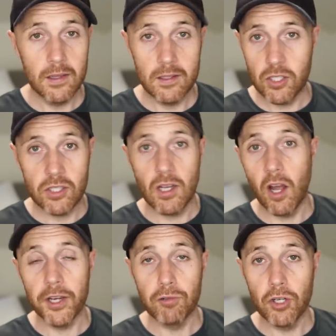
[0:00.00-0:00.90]
just
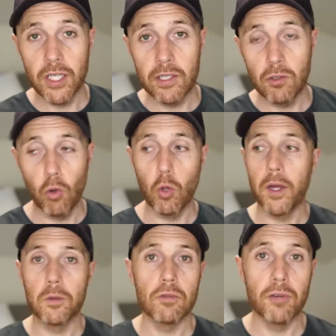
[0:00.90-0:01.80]
starting running all the way
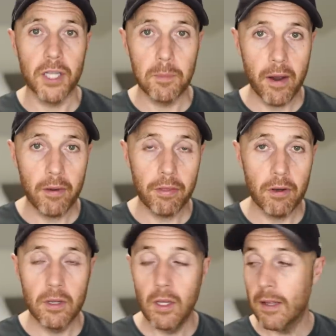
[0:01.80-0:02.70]
up to running a
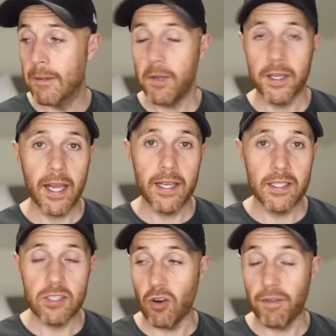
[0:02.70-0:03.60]
marathon. Again,
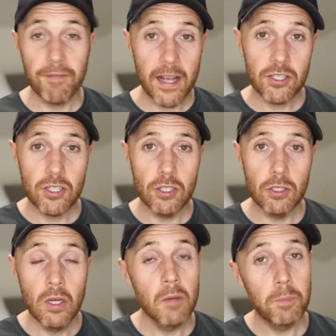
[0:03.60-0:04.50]
it's not a fast
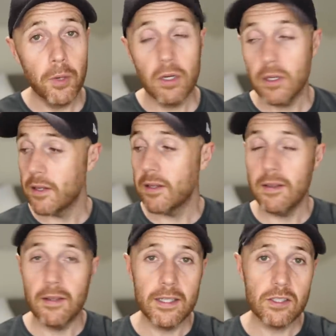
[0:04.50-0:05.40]
shoe, but
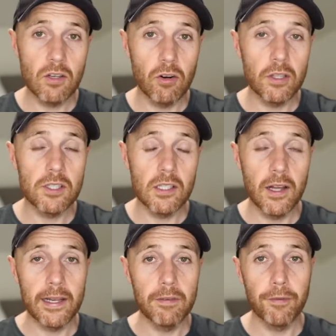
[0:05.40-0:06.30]
it's got a
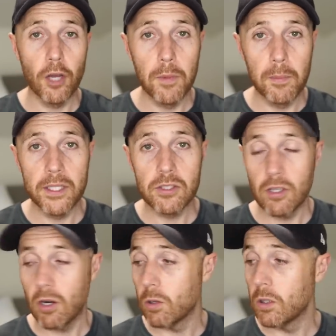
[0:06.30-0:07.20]
slightly firmer
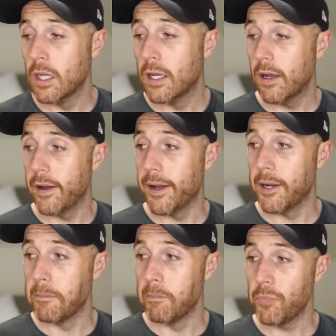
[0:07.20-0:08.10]
midsole.
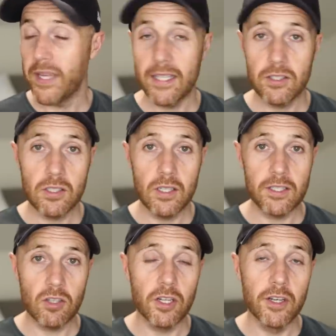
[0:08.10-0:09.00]
Um, it's
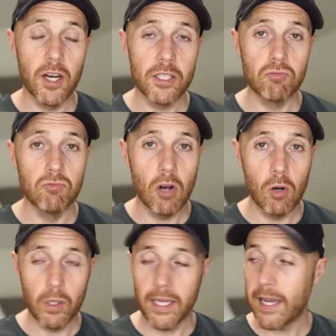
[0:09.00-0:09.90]
it's got a nice
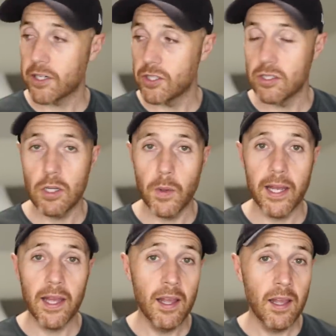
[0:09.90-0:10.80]
rolling action to it.